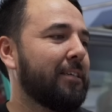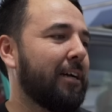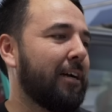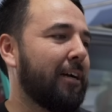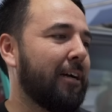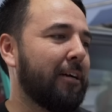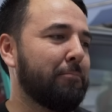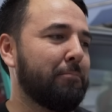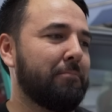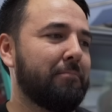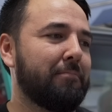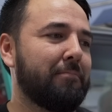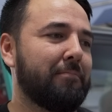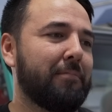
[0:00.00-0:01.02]

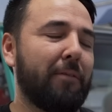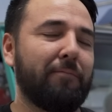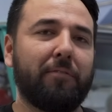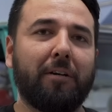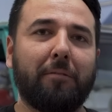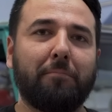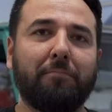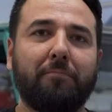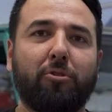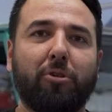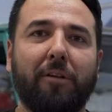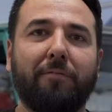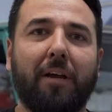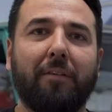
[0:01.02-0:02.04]
I'm from
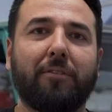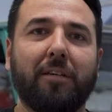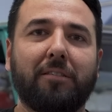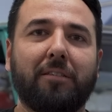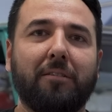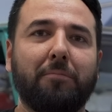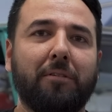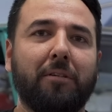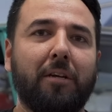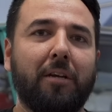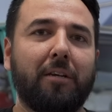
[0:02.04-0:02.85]
Tre5 Customs.